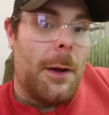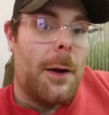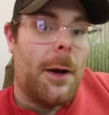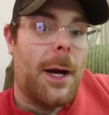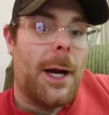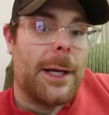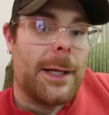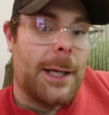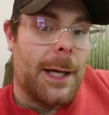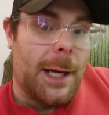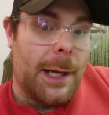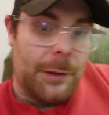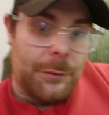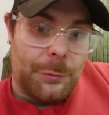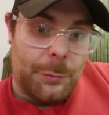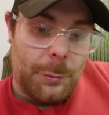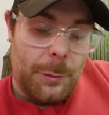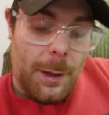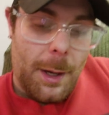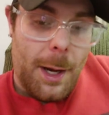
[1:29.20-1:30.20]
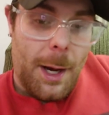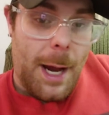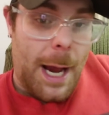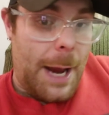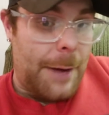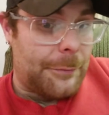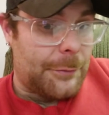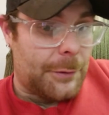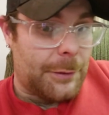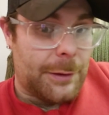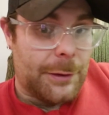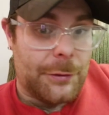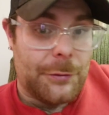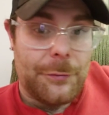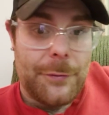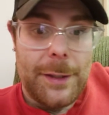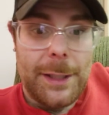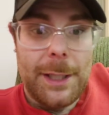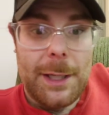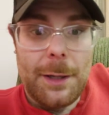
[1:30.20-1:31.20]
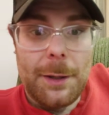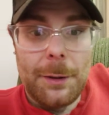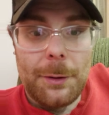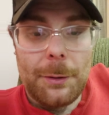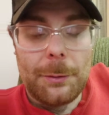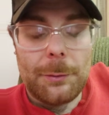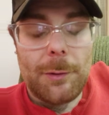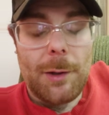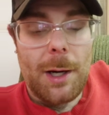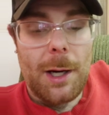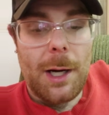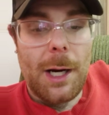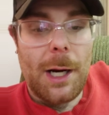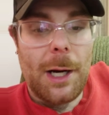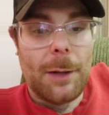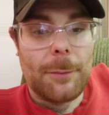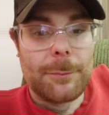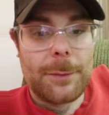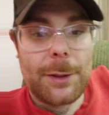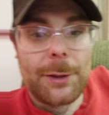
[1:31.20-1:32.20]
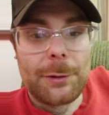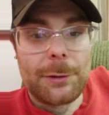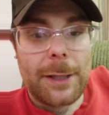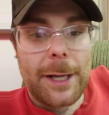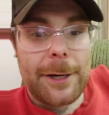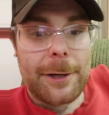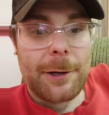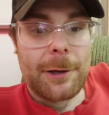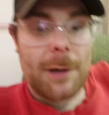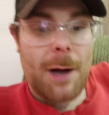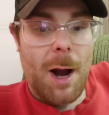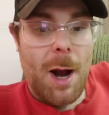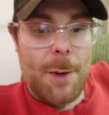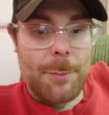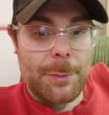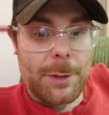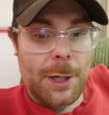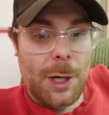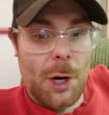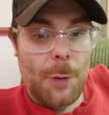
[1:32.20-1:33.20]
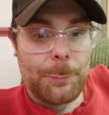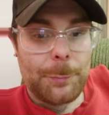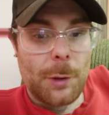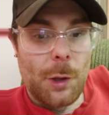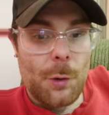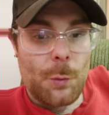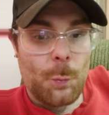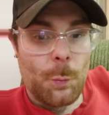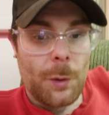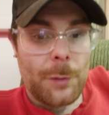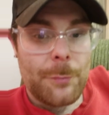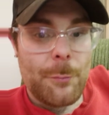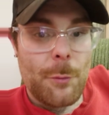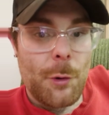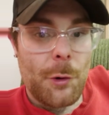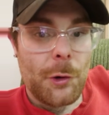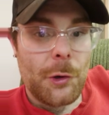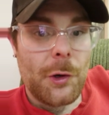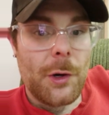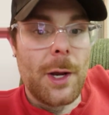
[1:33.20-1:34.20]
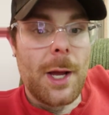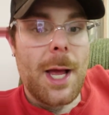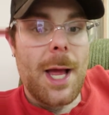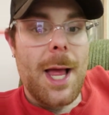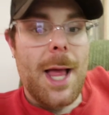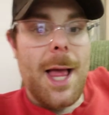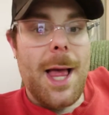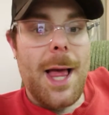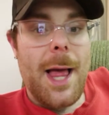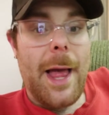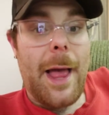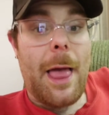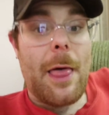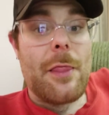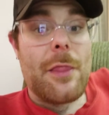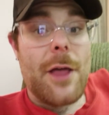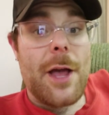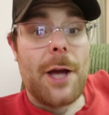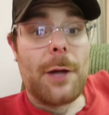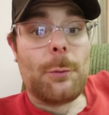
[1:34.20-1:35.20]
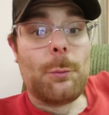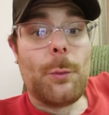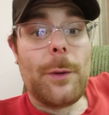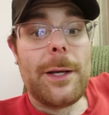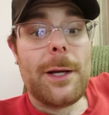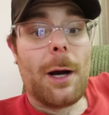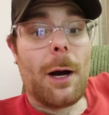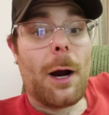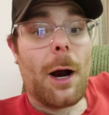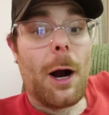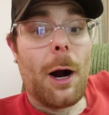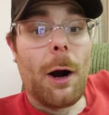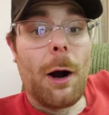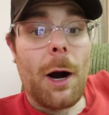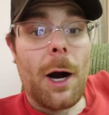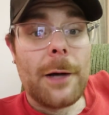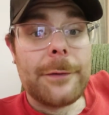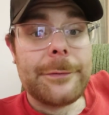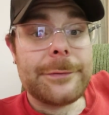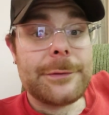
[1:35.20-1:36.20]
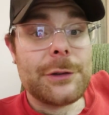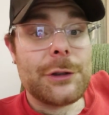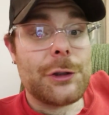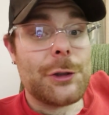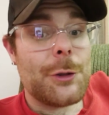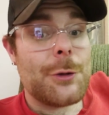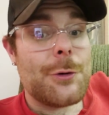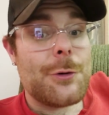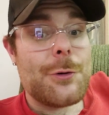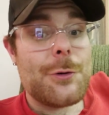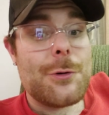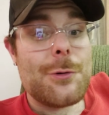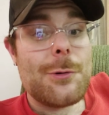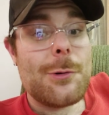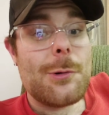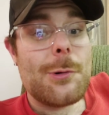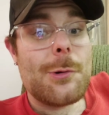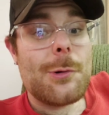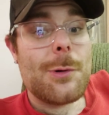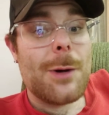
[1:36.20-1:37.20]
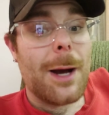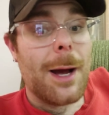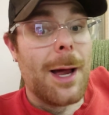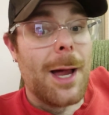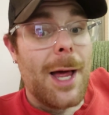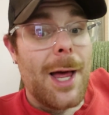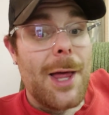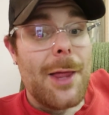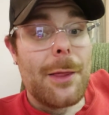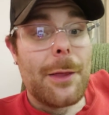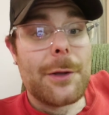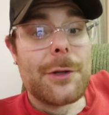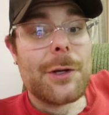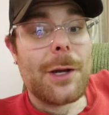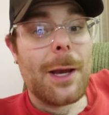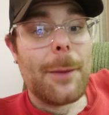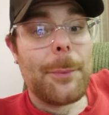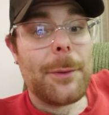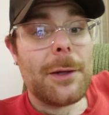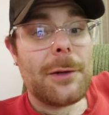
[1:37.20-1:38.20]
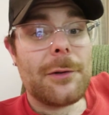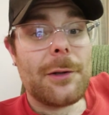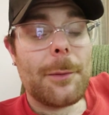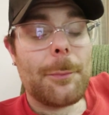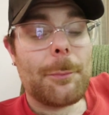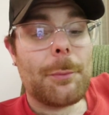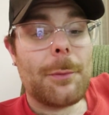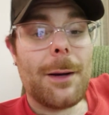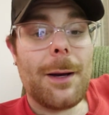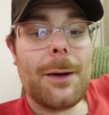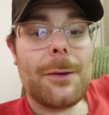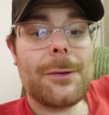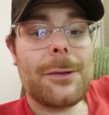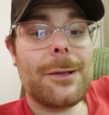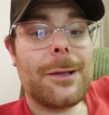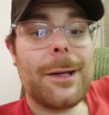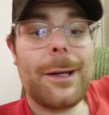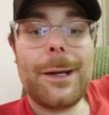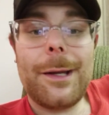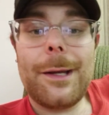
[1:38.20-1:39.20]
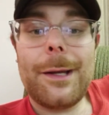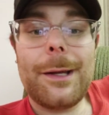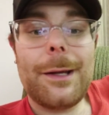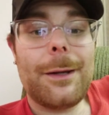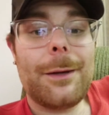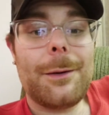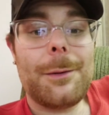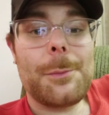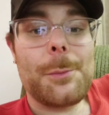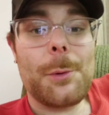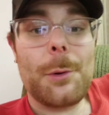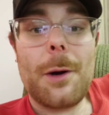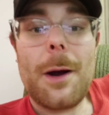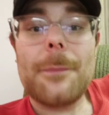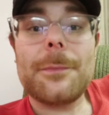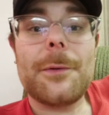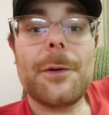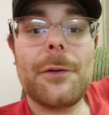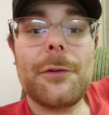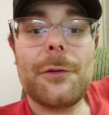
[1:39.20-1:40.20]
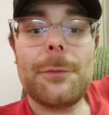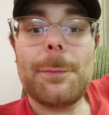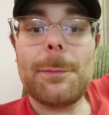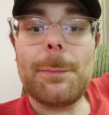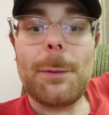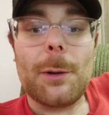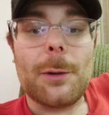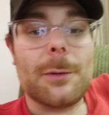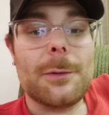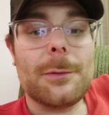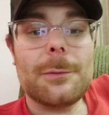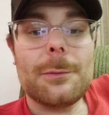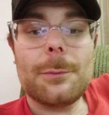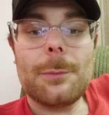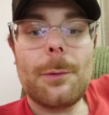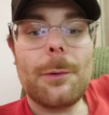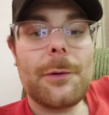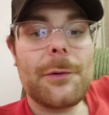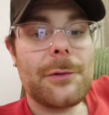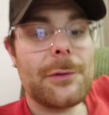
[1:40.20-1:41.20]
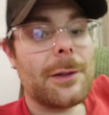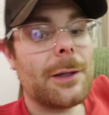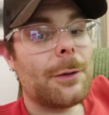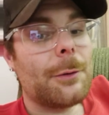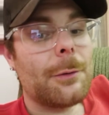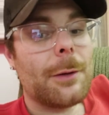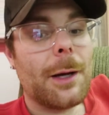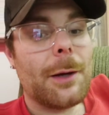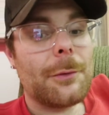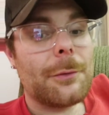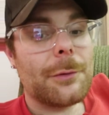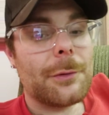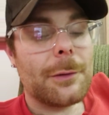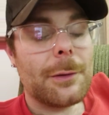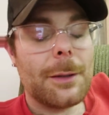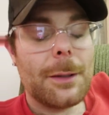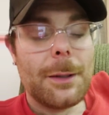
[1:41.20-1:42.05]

Alright guys, after this video, um, here later, I'm going to upload one more. And then we are off to the championship round, and then we're off to the Super Bowl. We'll see who goes.